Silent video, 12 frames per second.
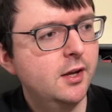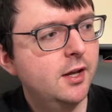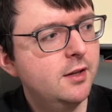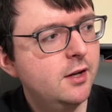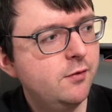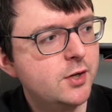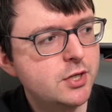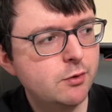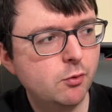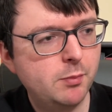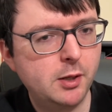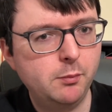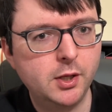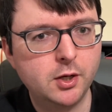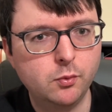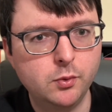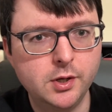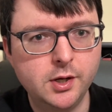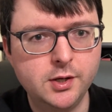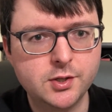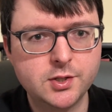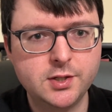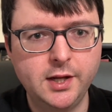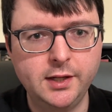and then eventually Republic would
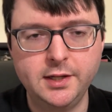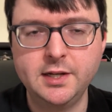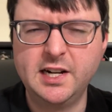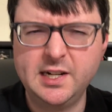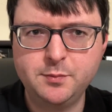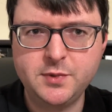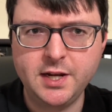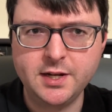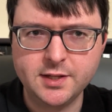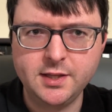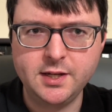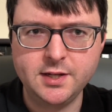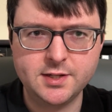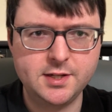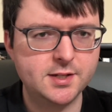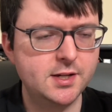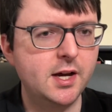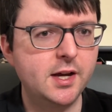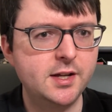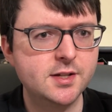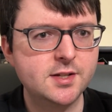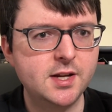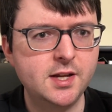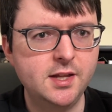slightly update these
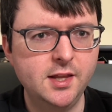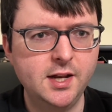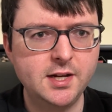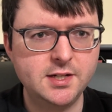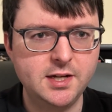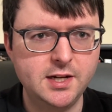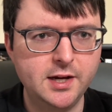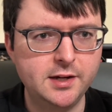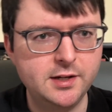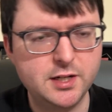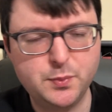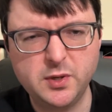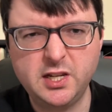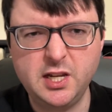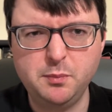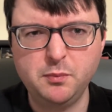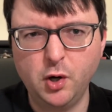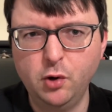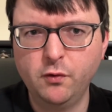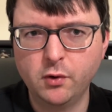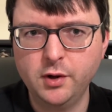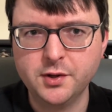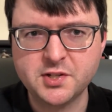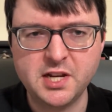designs in the 1990s, but keep
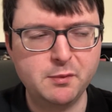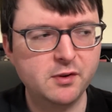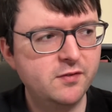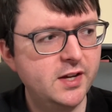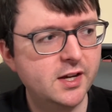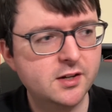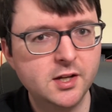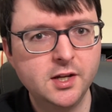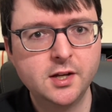overall the same effect.